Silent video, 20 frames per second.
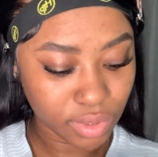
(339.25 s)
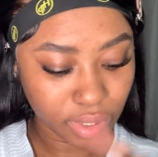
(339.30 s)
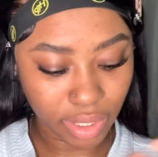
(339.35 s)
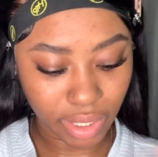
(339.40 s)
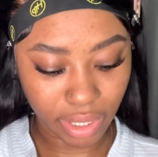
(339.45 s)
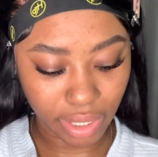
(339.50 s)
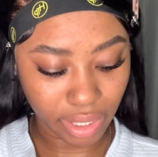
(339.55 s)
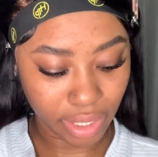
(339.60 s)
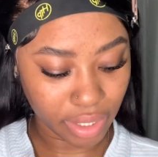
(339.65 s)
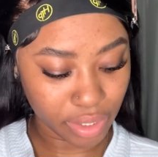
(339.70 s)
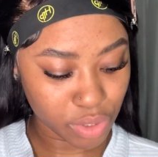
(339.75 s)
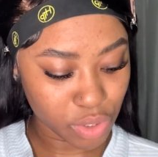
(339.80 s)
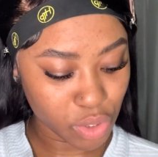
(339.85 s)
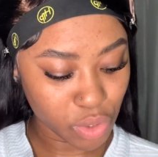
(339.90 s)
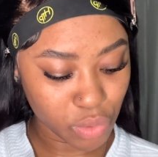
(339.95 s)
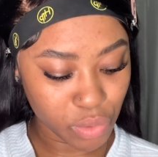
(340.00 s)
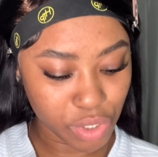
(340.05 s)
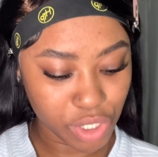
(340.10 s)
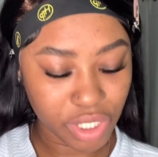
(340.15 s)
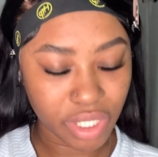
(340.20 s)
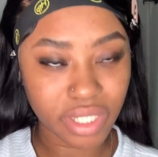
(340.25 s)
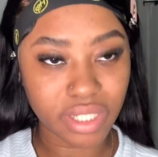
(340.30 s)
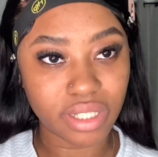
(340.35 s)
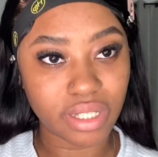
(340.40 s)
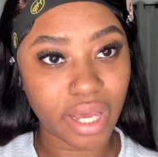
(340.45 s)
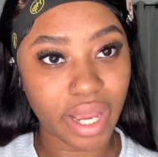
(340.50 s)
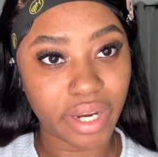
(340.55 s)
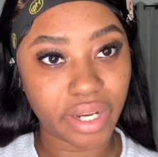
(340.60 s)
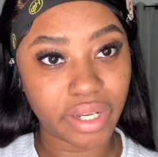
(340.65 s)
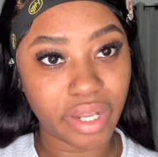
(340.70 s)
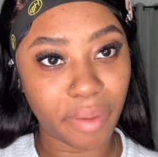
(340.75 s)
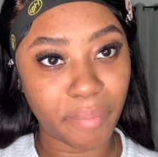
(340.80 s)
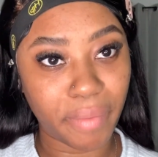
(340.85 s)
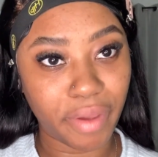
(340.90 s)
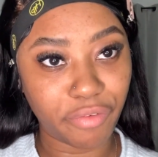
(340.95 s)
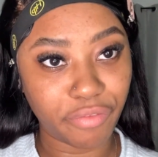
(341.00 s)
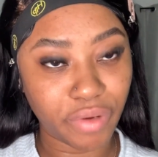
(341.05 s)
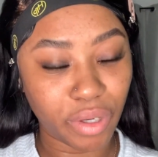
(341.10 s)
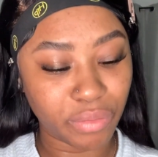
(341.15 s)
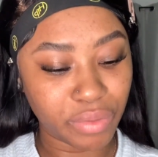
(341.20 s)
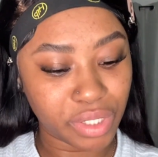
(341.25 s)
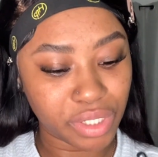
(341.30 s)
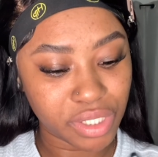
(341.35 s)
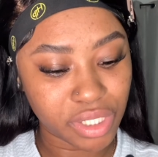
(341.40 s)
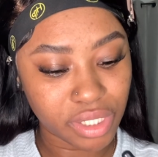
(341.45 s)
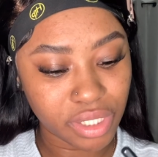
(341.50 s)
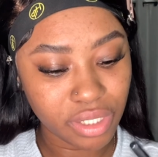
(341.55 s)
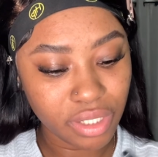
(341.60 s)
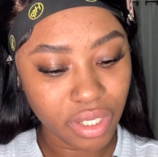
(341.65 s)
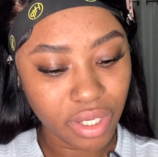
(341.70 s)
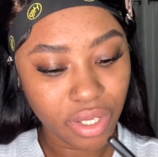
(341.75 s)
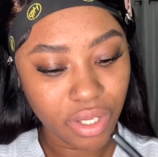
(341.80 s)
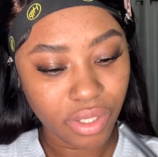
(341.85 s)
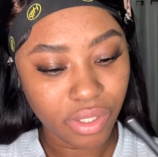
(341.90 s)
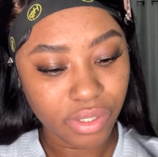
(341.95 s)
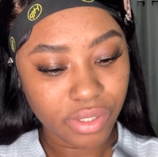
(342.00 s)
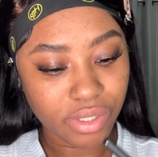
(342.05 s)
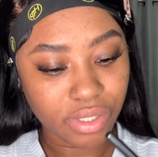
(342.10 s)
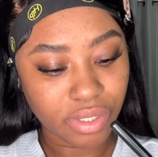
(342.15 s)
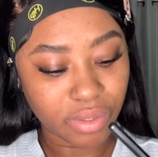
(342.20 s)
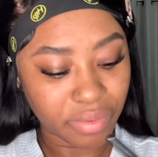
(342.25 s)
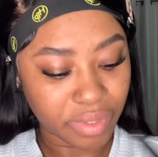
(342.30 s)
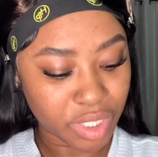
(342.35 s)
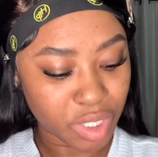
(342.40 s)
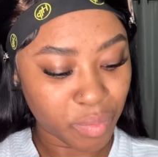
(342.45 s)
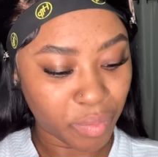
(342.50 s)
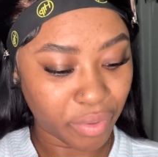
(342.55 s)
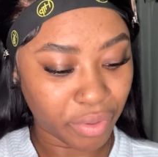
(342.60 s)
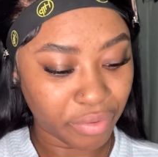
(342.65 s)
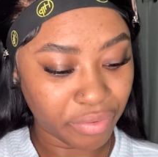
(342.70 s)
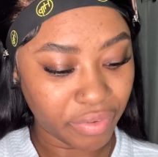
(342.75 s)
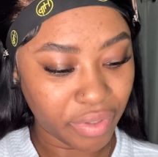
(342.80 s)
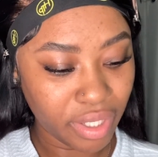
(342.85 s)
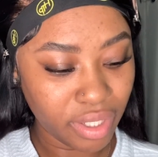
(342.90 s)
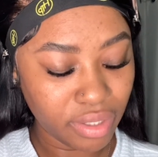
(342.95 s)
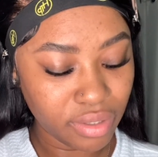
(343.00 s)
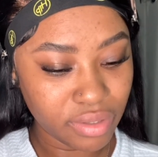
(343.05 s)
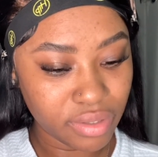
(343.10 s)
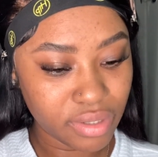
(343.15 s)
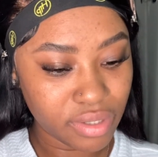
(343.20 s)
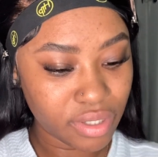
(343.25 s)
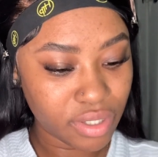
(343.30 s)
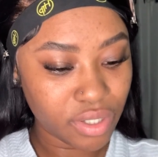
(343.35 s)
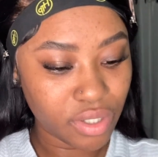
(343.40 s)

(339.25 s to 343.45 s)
I think, 2 shades lighter than my foundation. So it's perfect.